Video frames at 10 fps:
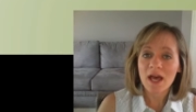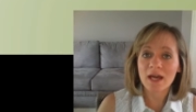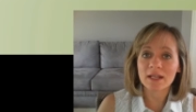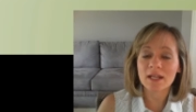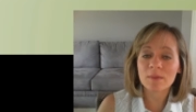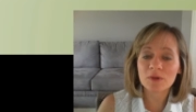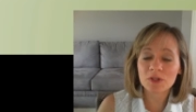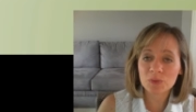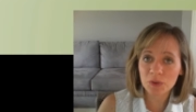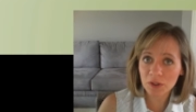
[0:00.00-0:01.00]
And
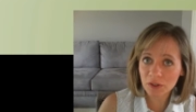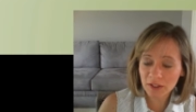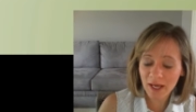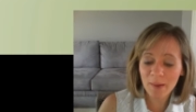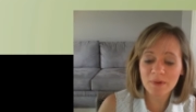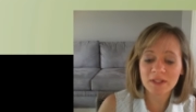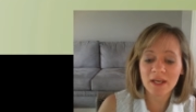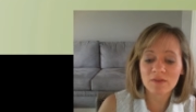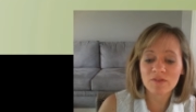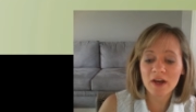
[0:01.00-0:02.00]
inhibitors we're going to look at, but
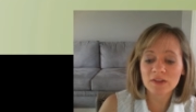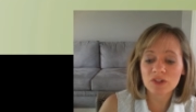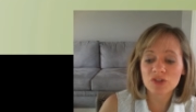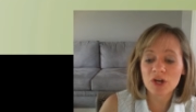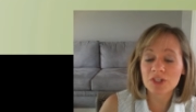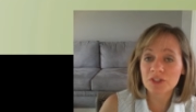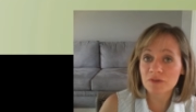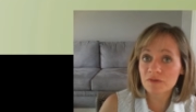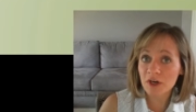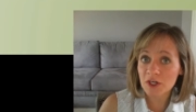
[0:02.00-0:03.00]
they affect the structure
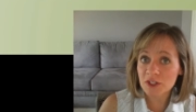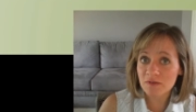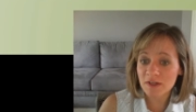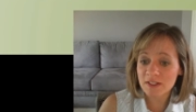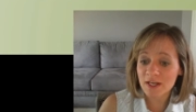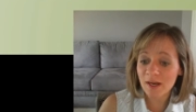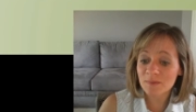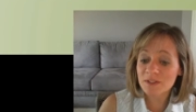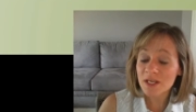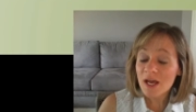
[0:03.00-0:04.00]
and function of enzymes.